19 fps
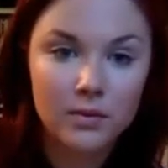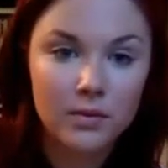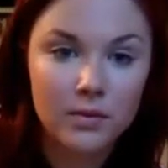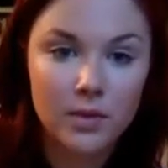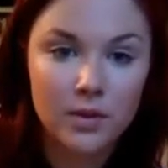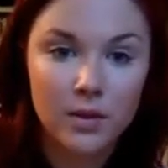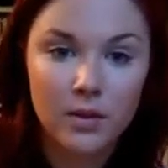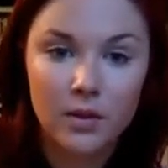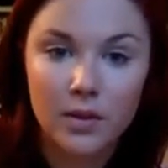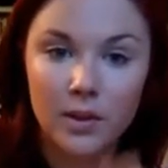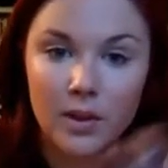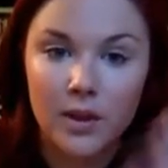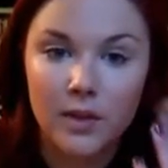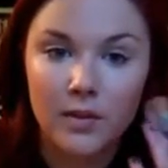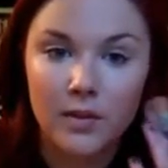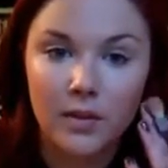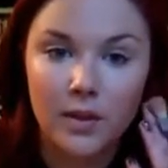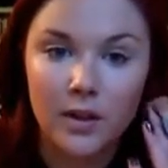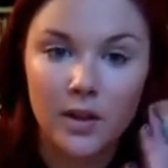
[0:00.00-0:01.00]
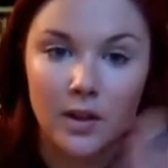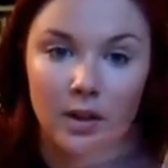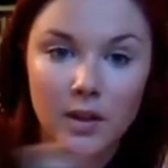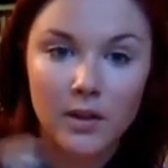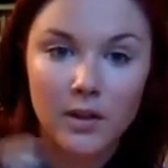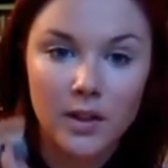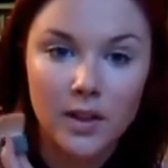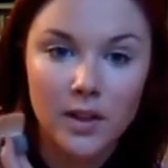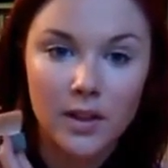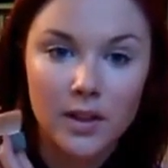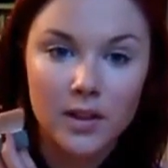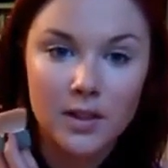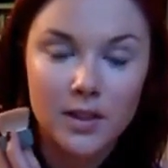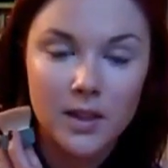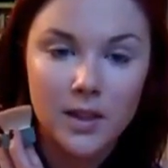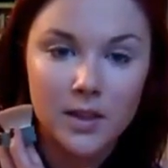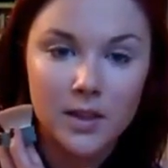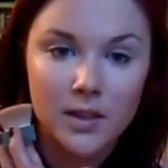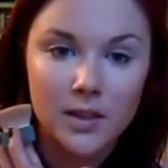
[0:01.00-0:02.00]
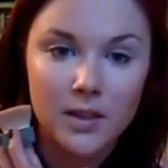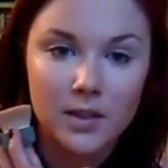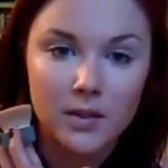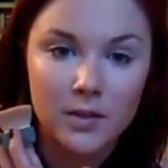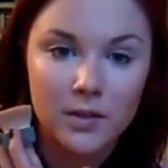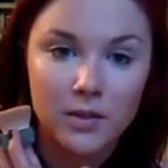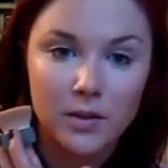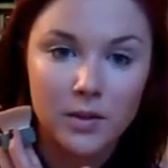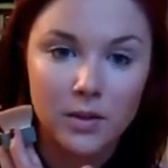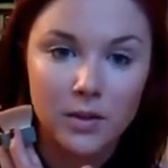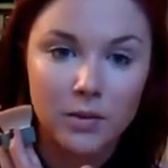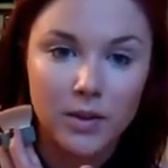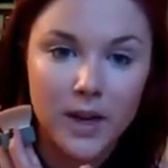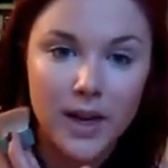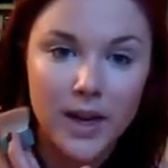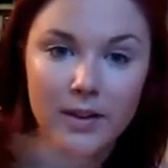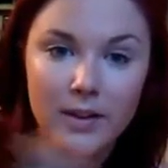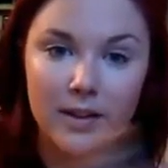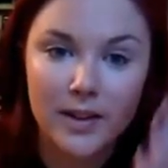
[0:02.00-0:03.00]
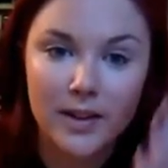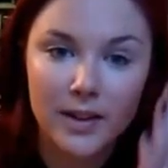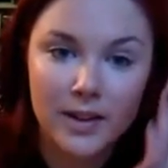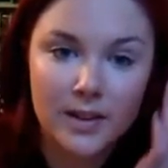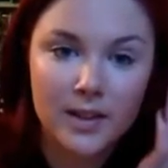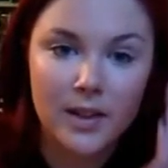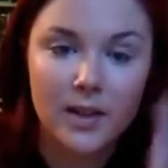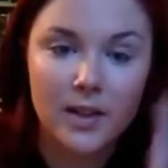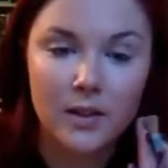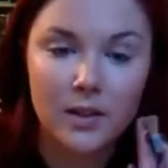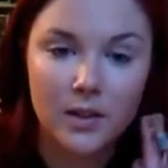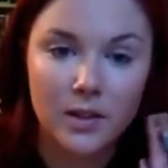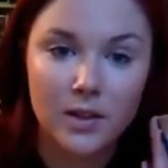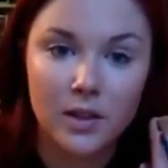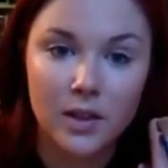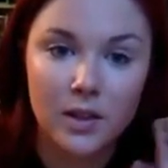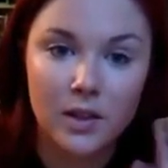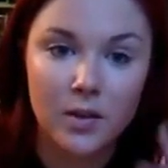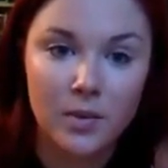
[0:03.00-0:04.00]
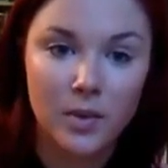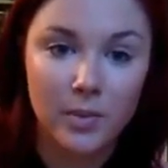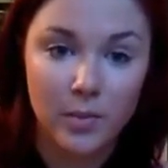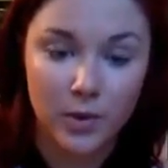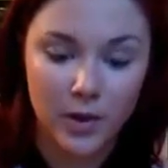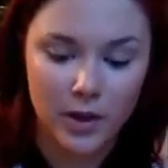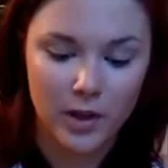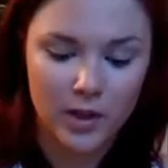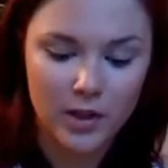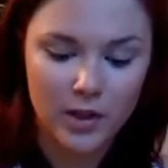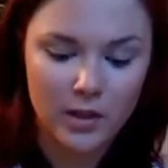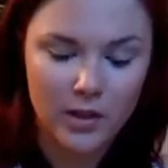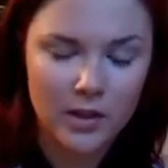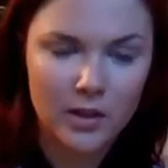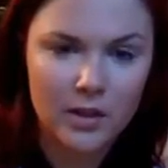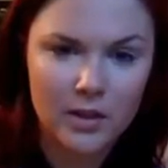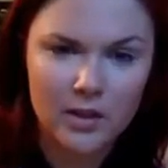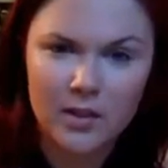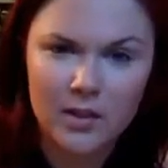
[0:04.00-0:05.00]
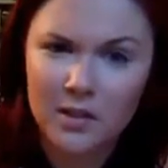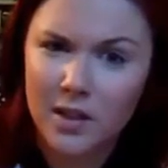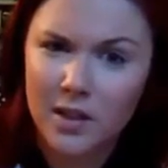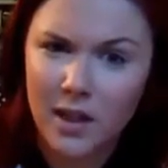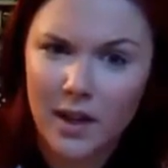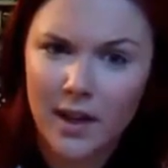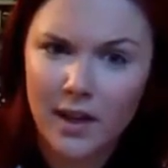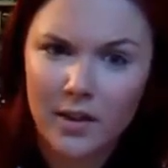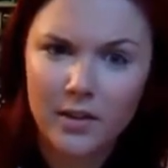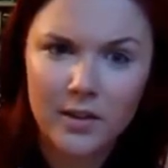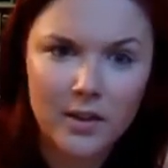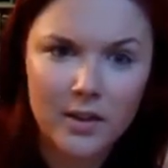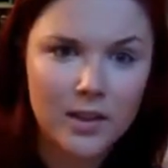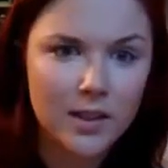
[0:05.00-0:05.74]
Totally different, like this side's still so round and this side looks a little bit more cut out.